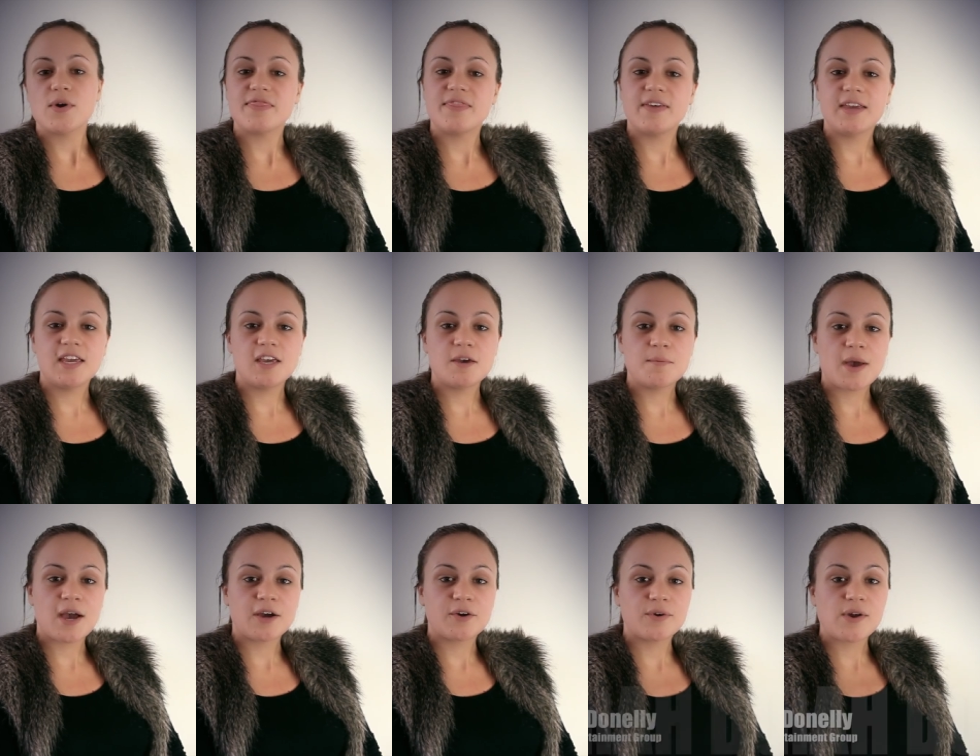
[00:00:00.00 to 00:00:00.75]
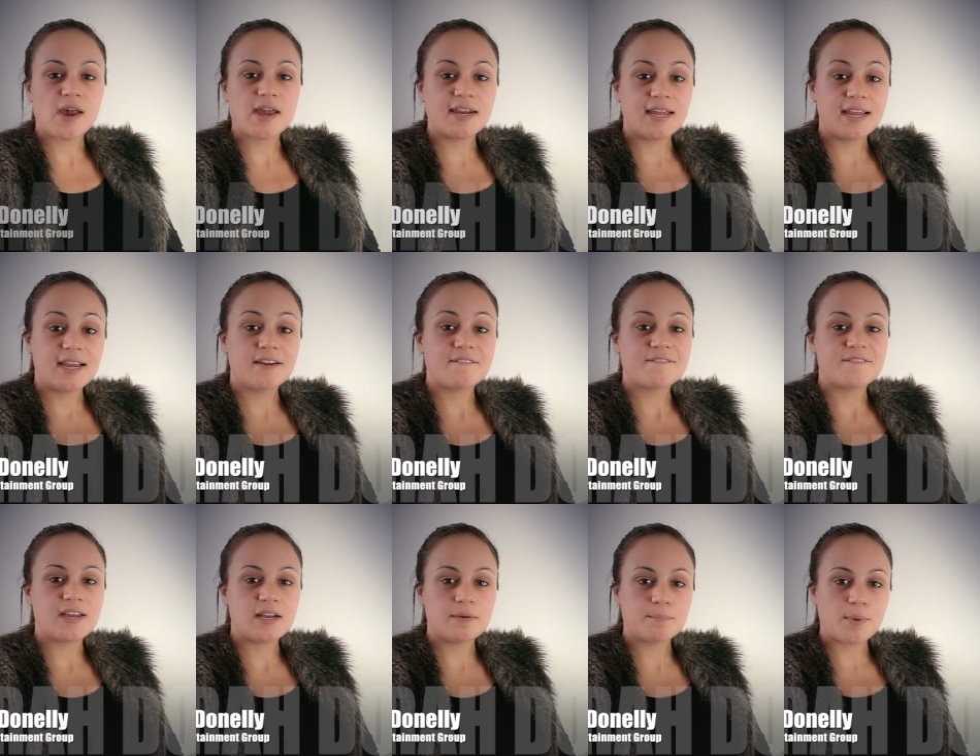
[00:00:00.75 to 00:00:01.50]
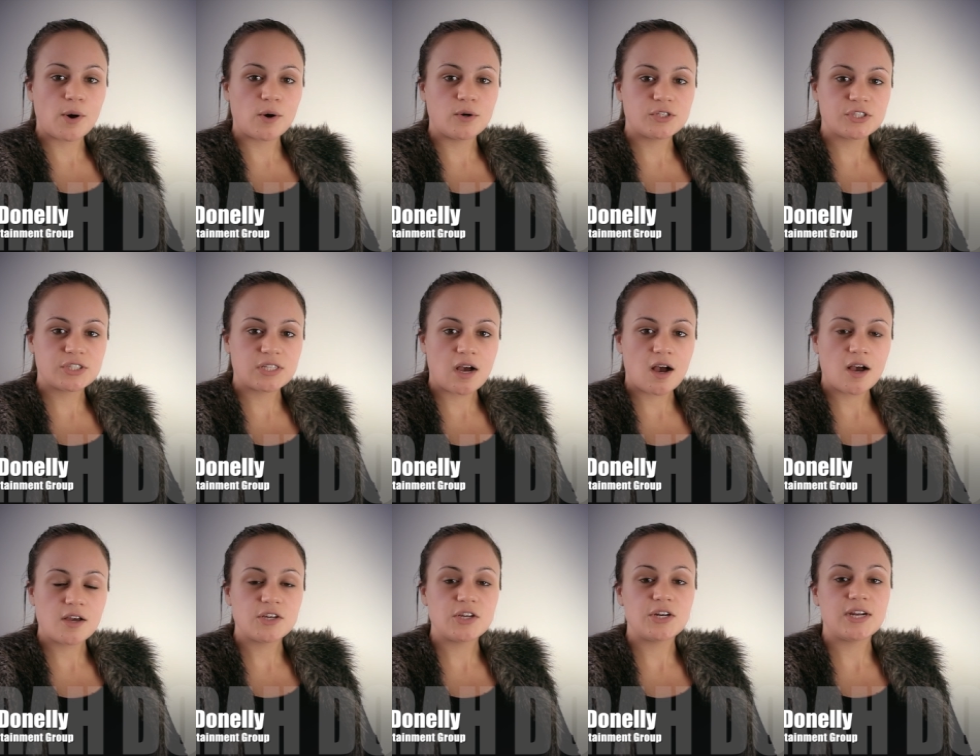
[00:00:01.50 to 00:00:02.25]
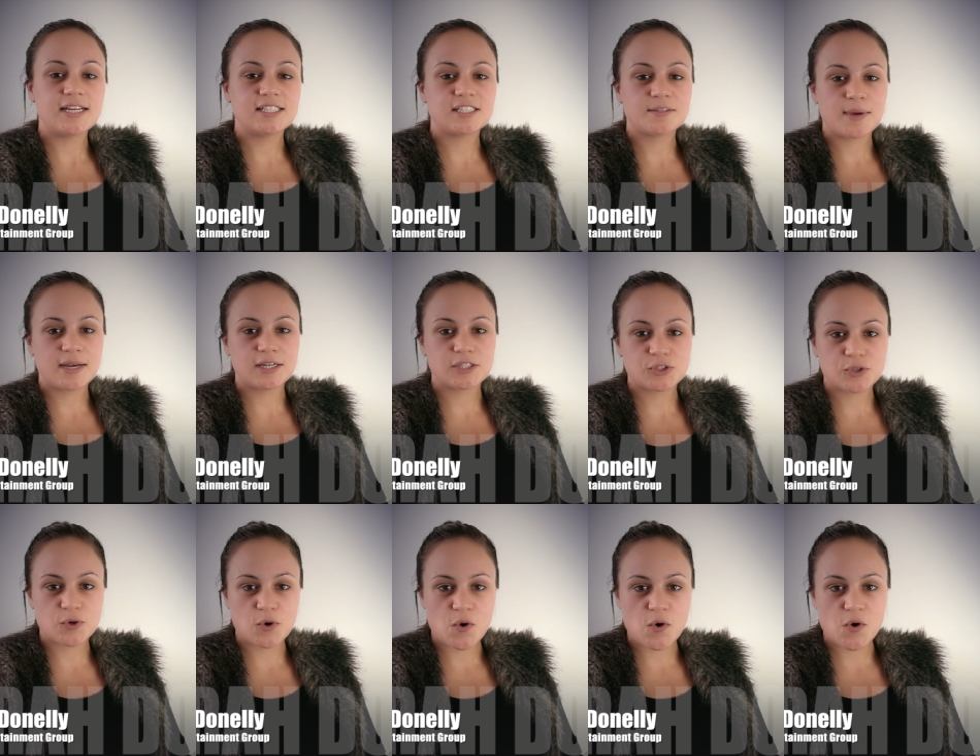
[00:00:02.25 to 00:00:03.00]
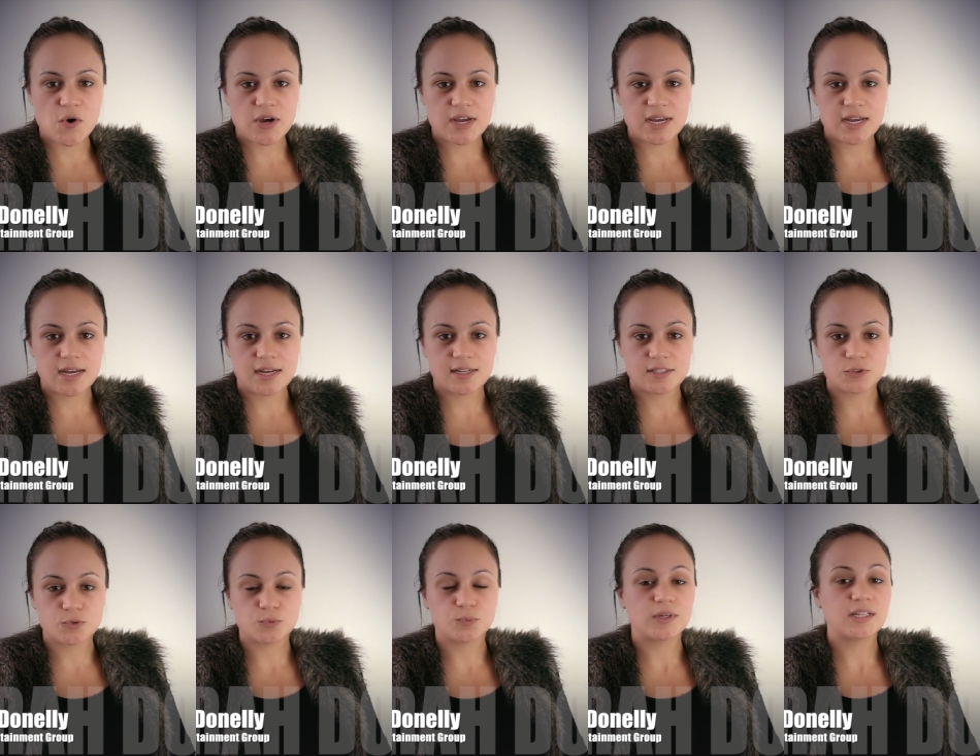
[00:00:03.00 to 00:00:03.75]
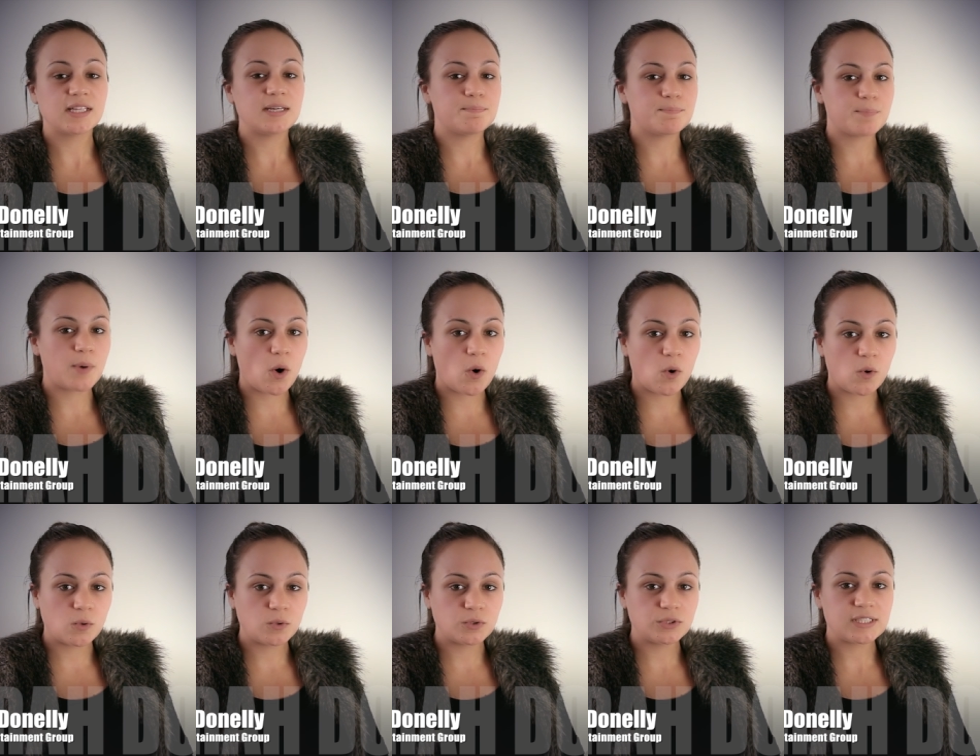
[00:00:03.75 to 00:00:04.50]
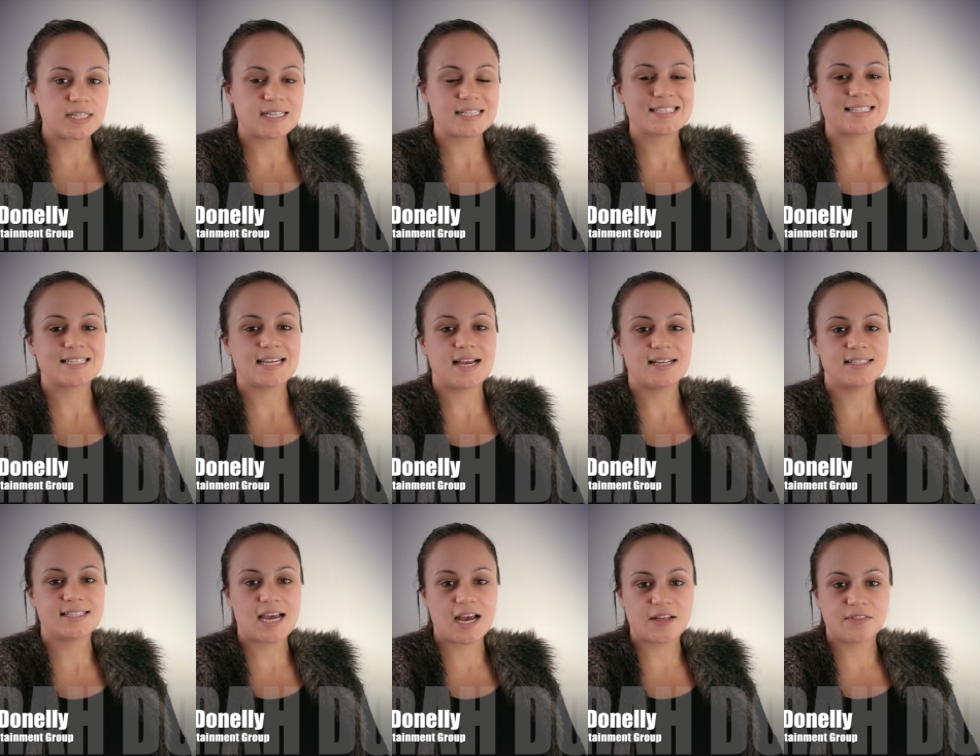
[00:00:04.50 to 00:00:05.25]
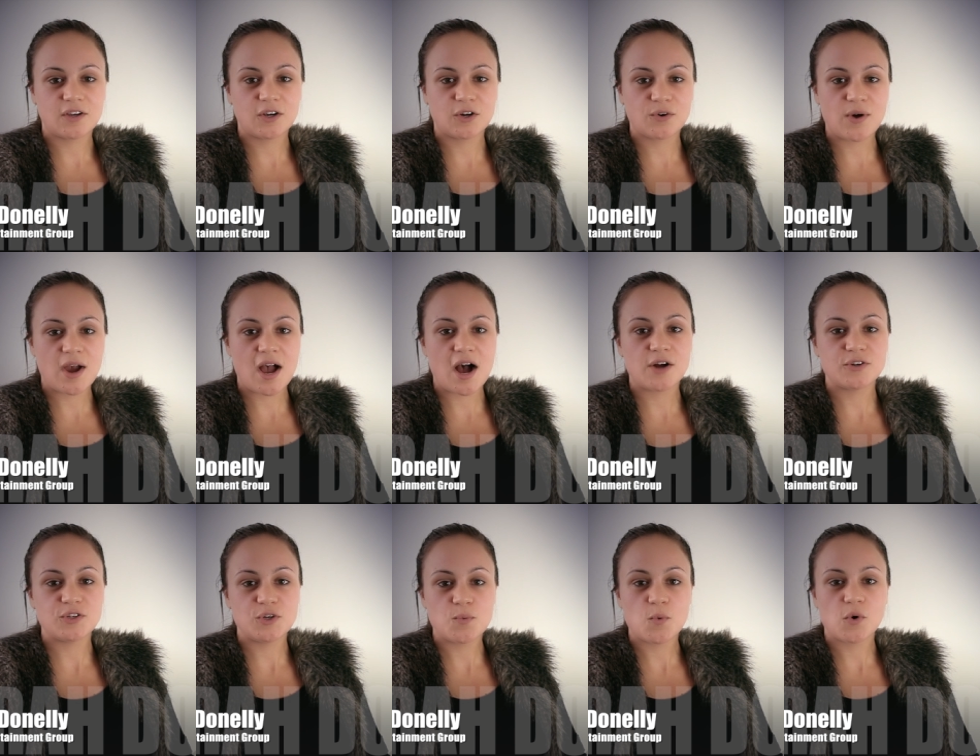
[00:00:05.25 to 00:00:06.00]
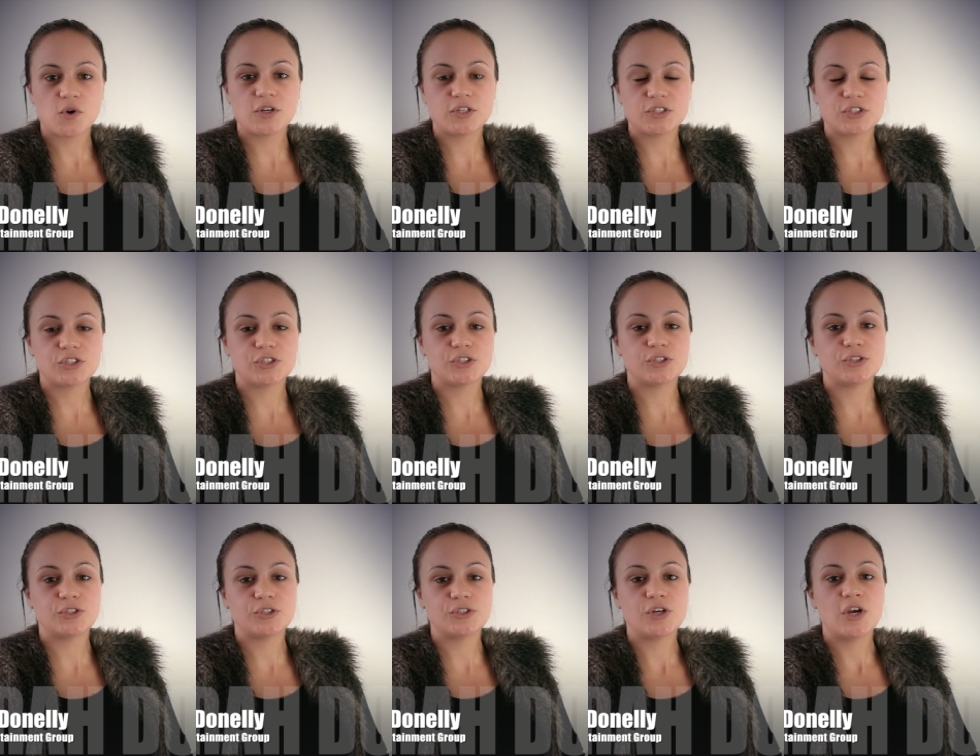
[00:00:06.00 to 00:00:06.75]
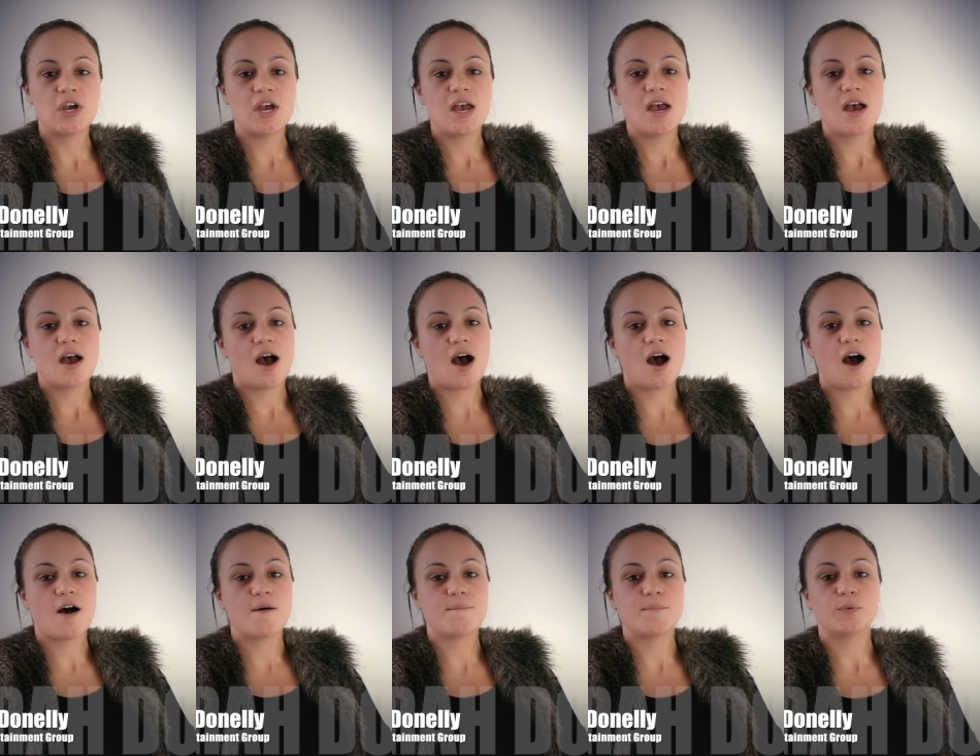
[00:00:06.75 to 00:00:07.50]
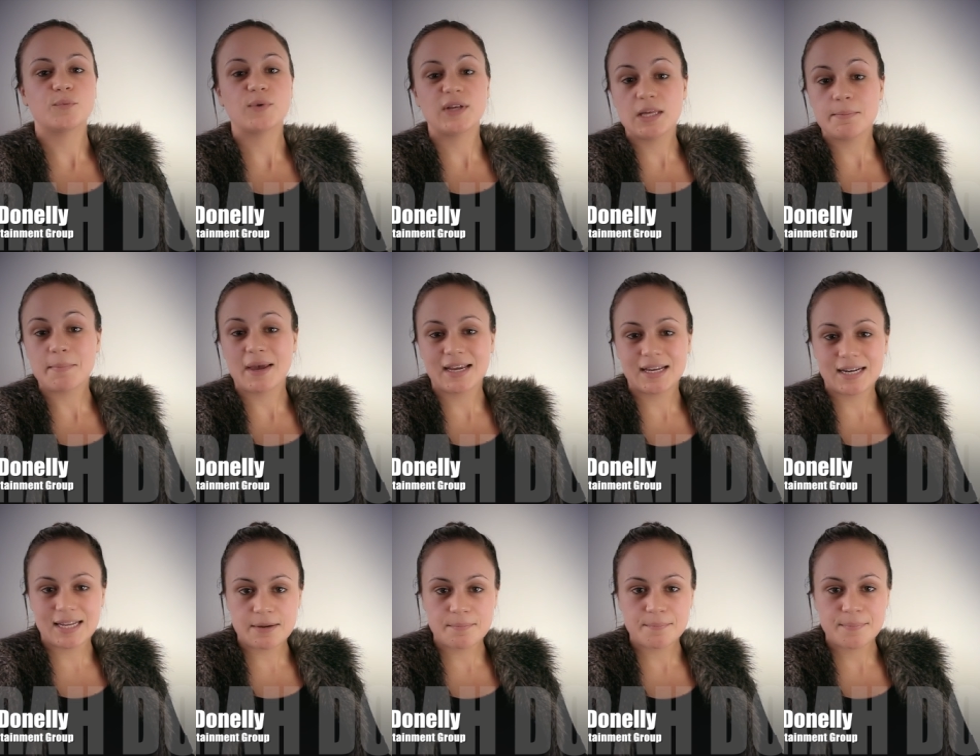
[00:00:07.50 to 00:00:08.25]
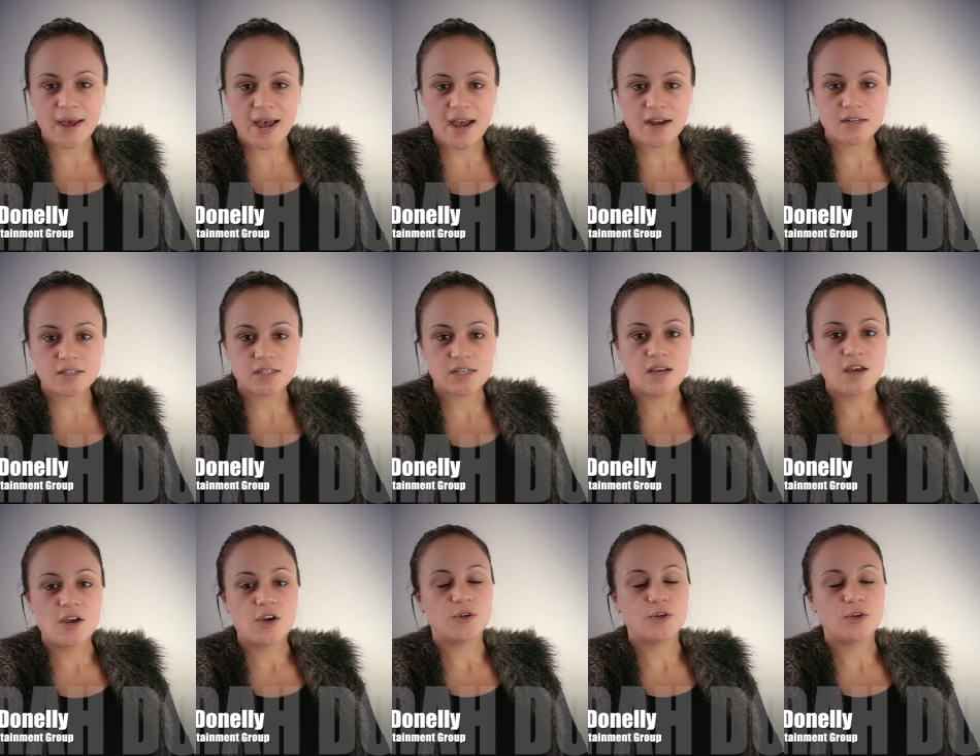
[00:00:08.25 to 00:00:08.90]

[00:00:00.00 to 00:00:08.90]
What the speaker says: When thinking about creating an event poster, you need to make sure it's really bold, it stands out in the crowd, you want it to really make an impact.